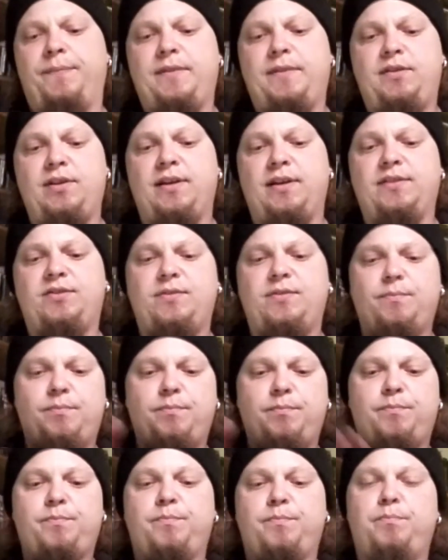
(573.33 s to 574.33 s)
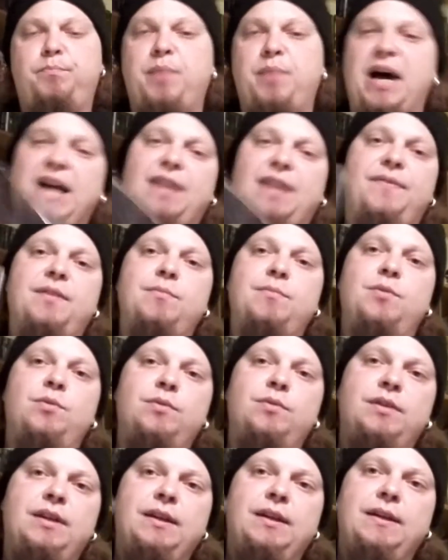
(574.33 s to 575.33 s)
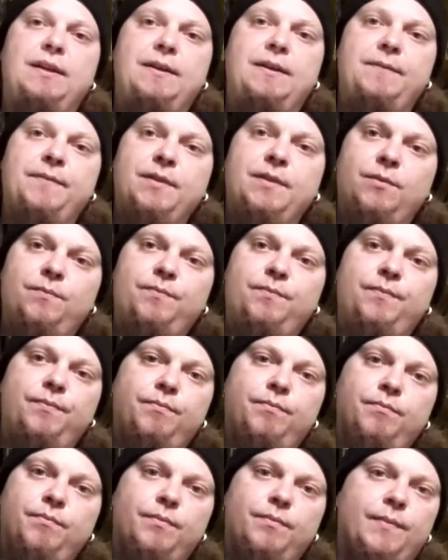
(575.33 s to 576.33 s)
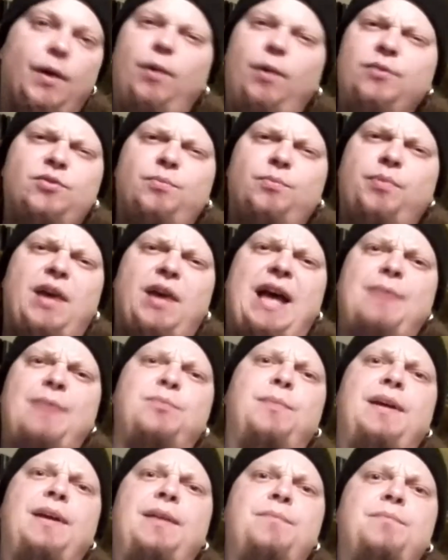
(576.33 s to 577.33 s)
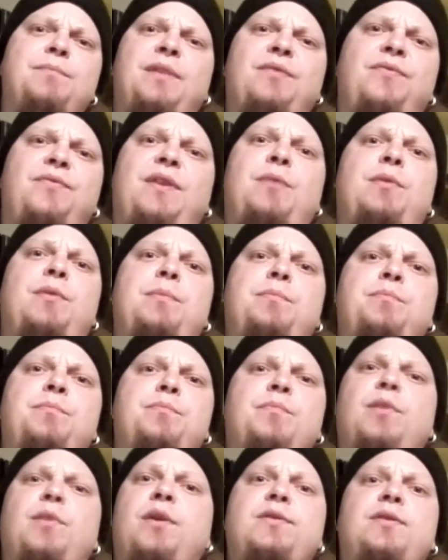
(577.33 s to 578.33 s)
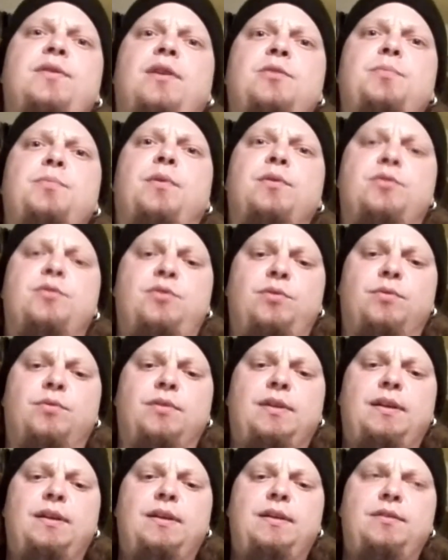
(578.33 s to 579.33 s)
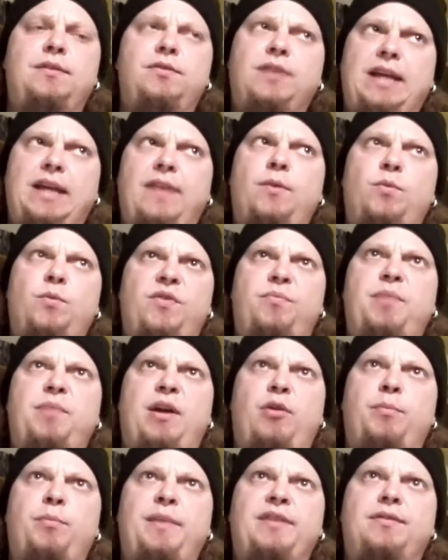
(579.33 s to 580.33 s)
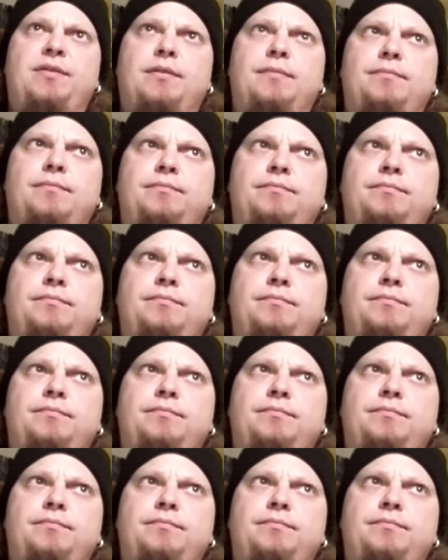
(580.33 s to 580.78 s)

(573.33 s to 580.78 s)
Just Bark at the Moon also perhaps my, my favorite Ozzy Osbourne tune, together with Perry Mason.